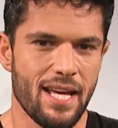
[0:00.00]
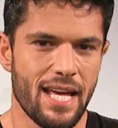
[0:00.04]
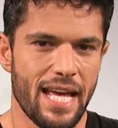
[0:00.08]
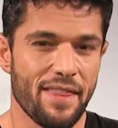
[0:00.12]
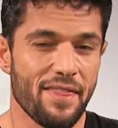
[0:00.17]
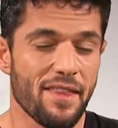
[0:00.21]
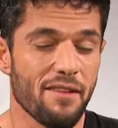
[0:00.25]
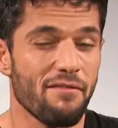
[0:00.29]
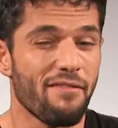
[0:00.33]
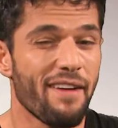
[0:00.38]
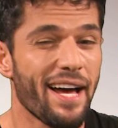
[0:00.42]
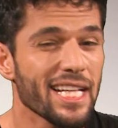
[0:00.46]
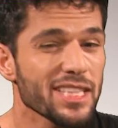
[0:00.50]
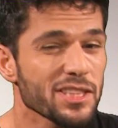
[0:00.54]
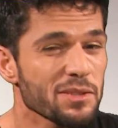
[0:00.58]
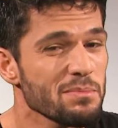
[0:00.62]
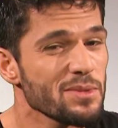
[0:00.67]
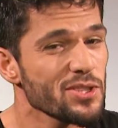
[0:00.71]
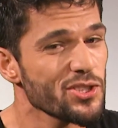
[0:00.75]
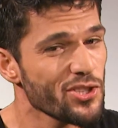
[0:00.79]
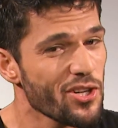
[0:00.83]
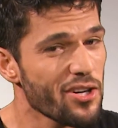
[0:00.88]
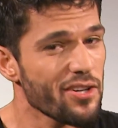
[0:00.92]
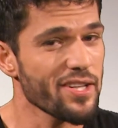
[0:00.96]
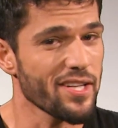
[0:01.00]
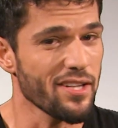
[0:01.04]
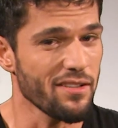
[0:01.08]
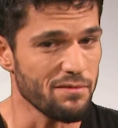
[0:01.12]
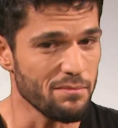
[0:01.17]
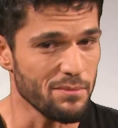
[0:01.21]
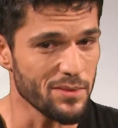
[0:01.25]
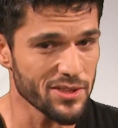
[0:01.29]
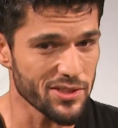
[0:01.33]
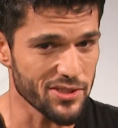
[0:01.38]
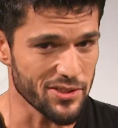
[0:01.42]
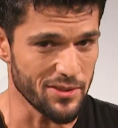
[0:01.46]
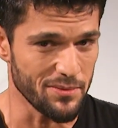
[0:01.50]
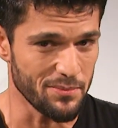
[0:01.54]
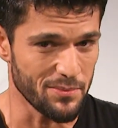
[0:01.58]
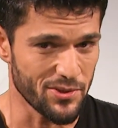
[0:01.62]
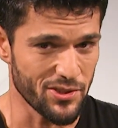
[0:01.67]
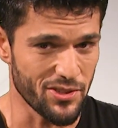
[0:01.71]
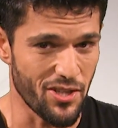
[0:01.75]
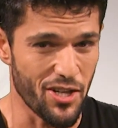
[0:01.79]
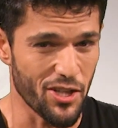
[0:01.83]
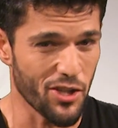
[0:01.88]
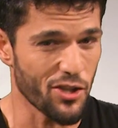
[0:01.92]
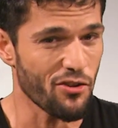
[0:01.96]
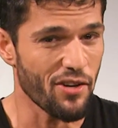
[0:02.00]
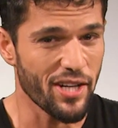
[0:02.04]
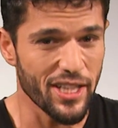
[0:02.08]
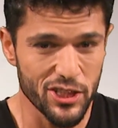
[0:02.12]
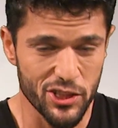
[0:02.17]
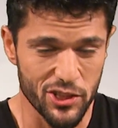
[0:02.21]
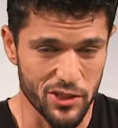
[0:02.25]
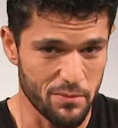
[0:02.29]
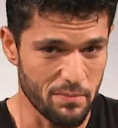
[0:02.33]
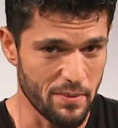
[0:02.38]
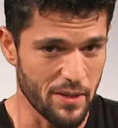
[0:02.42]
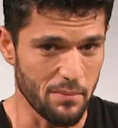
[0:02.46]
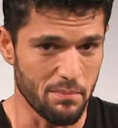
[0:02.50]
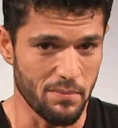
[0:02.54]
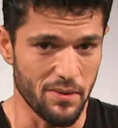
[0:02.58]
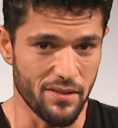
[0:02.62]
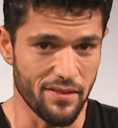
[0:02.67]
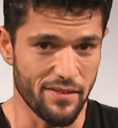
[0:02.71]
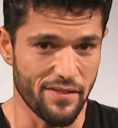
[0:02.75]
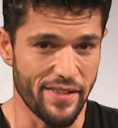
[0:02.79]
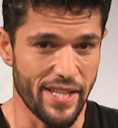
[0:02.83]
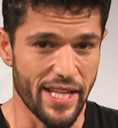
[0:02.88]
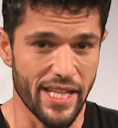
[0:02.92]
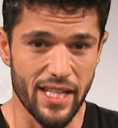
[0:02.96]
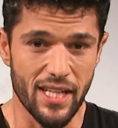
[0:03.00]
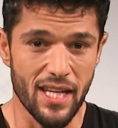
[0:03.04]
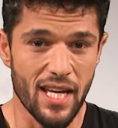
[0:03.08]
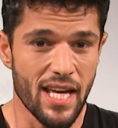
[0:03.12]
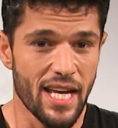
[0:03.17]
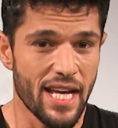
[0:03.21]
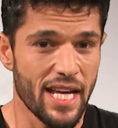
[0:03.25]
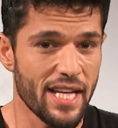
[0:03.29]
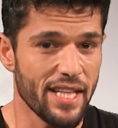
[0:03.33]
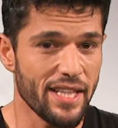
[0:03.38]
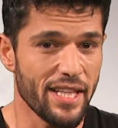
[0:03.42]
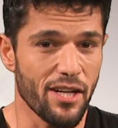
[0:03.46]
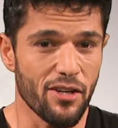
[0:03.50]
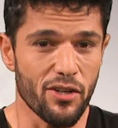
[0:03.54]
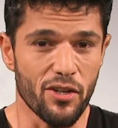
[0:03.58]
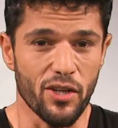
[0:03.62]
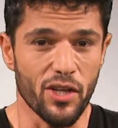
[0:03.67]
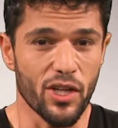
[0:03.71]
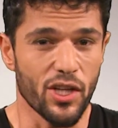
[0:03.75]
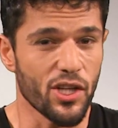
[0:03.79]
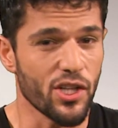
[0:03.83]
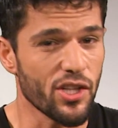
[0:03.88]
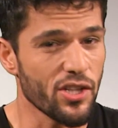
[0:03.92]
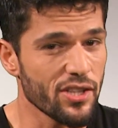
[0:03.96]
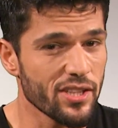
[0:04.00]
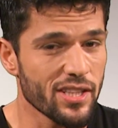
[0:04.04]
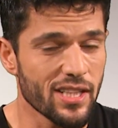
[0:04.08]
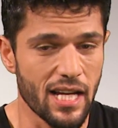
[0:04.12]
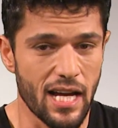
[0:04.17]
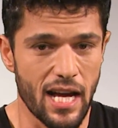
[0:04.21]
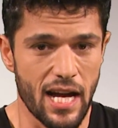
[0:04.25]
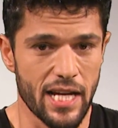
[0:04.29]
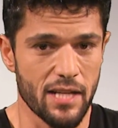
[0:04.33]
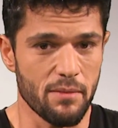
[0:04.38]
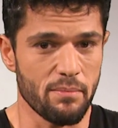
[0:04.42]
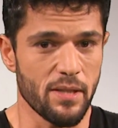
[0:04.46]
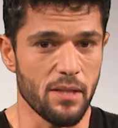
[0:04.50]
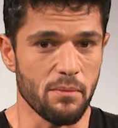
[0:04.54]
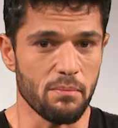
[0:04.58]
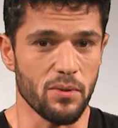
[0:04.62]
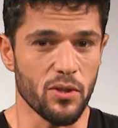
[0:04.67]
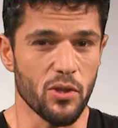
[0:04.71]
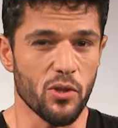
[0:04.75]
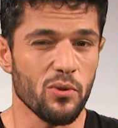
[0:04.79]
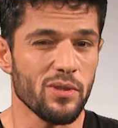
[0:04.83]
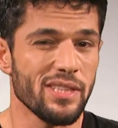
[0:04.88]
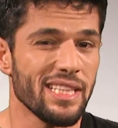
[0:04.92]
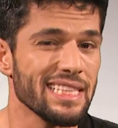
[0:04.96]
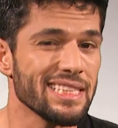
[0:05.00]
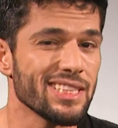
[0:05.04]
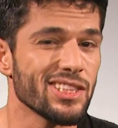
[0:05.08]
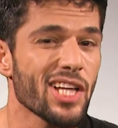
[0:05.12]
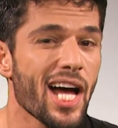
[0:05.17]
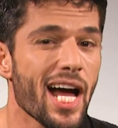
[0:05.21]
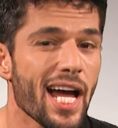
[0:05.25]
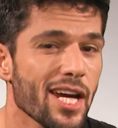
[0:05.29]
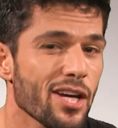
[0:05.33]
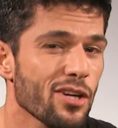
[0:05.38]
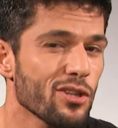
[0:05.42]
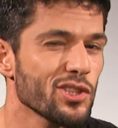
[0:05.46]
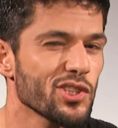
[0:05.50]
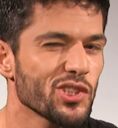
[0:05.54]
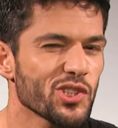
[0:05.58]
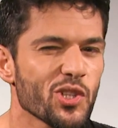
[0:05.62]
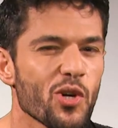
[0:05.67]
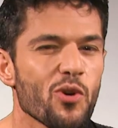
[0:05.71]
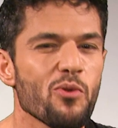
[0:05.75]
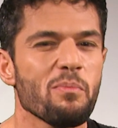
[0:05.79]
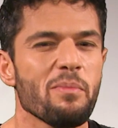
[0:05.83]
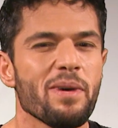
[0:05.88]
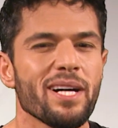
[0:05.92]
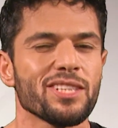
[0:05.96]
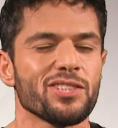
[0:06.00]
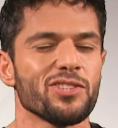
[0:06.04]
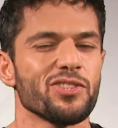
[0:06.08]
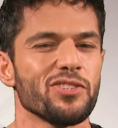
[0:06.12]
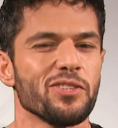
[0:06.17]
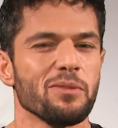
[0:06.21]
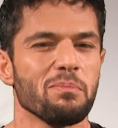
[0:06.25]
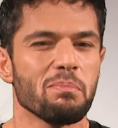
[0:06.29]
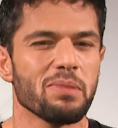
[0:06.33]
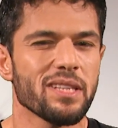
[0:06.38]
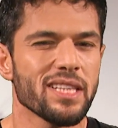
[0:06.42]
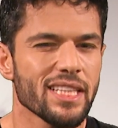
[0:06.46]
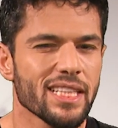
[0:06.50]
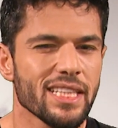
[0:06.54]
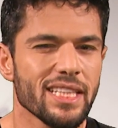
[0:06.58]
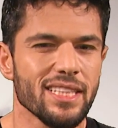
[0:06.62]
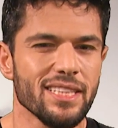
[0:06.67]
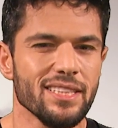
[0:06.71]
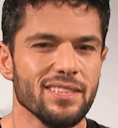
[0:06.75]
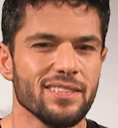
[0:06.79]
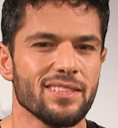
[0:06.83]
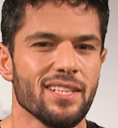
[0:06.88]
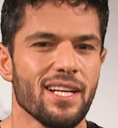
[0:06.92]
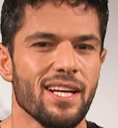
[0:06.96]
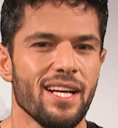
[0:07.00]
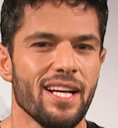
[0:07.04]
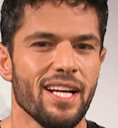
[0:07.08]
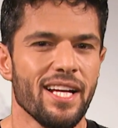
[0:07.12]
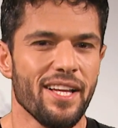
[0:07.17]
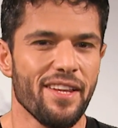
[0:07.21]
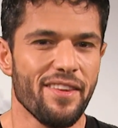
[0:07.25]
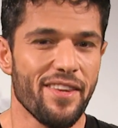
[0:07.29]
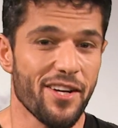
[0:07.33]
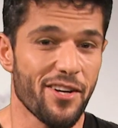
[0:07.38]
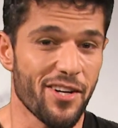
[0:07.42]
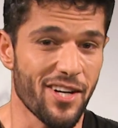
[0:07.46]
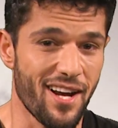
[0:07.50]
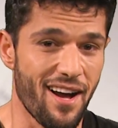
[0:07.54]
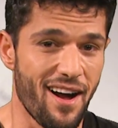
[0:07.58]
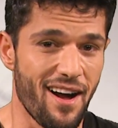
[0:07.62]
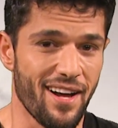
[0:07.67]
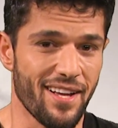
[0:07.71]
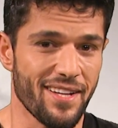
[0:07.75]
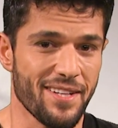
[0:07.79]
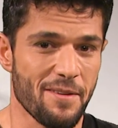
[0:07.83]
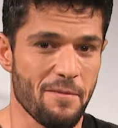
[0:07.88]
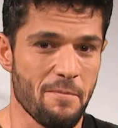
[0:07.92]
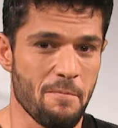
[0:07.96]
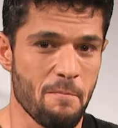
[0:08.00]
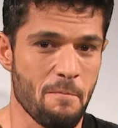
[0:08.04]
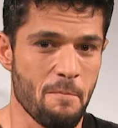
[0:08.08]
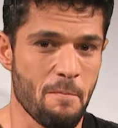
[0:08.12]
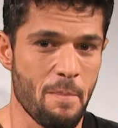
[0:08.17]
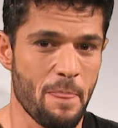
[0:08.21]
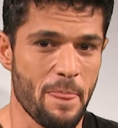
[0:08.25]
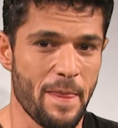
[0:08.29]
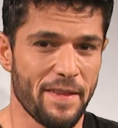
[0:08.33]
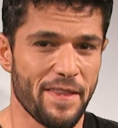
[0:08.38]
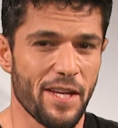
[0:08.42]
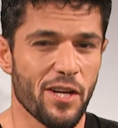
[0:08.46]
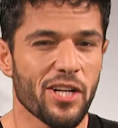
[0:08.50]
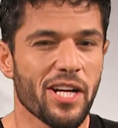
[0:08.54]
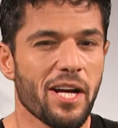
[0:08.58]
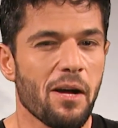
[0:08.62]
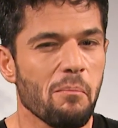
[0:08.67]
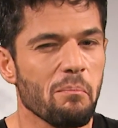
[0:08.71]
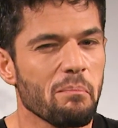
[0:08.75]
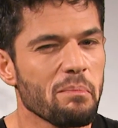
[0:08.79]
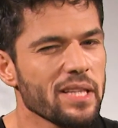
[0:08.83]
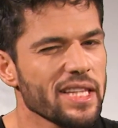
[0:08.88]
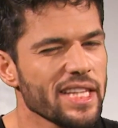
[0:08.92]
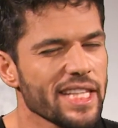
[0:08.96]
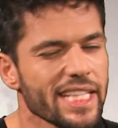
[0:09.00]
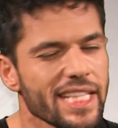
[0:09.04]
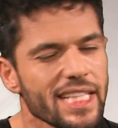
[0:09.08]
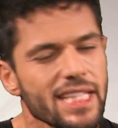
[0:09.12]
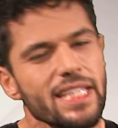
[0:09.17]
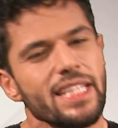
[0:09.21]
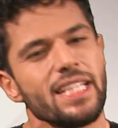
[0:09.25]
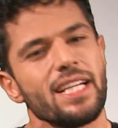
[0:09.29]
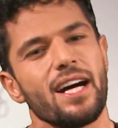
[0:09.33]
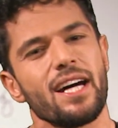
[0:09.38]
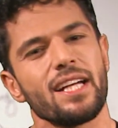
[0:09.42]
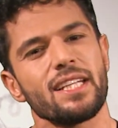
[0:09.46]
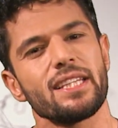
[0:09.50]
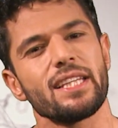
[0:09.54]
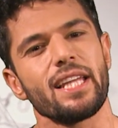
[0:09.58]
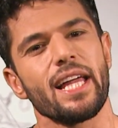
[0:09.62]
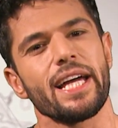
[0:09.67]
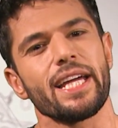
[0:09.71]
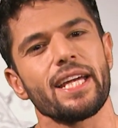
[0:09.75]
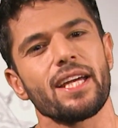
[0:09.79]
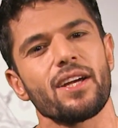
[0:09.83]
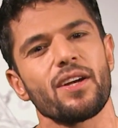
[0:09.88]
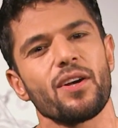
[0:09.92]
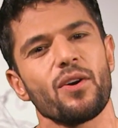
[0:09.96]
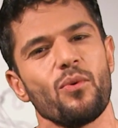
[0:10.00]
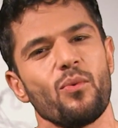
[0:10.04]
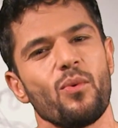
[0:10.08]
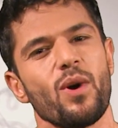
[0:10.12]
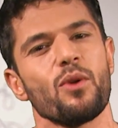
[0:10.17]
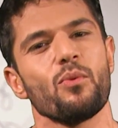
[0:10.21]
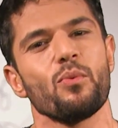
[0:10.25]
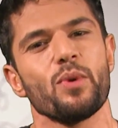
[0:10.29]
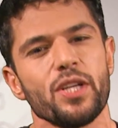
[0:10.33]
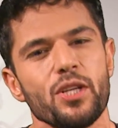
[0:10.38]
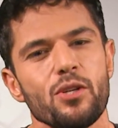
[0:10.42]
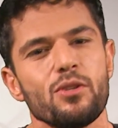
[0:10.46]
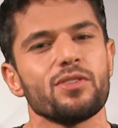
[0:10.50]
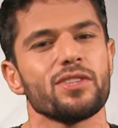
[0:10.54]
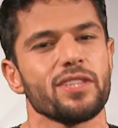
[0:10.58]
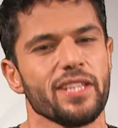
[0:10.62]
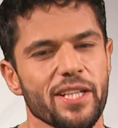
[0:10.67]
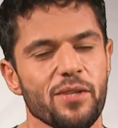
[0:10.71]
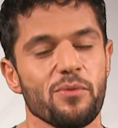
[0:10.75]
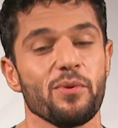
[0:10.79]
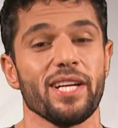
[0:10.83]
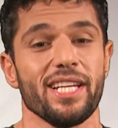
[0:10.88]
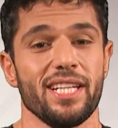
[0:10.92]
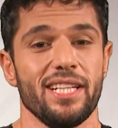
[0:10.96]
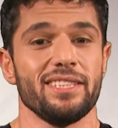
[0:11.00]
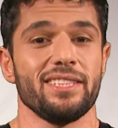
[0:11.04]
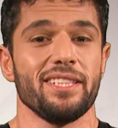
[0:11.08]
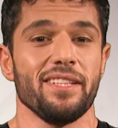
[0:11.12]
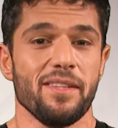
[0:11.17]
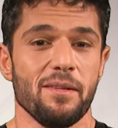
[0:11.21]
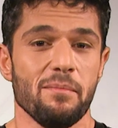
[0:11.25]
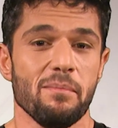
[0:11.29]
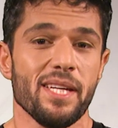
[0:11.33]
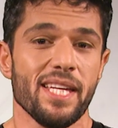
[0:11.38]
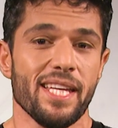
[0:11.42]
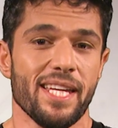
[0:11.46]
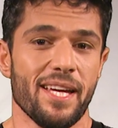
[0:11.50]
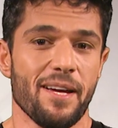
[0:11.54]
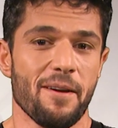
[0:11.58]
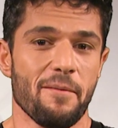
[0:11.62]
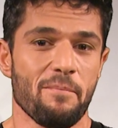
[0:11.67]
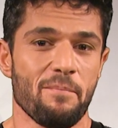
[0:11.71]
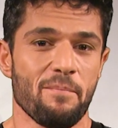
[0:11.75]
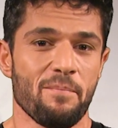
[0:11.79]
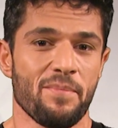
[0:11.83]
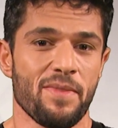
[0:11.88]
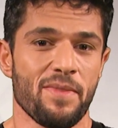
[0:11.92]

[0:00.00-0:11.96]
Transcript: And the vast majority of Muslims are gracious people. They're good, kind people who desire so much to please their God. They're completely unlike what we usually witness in the media.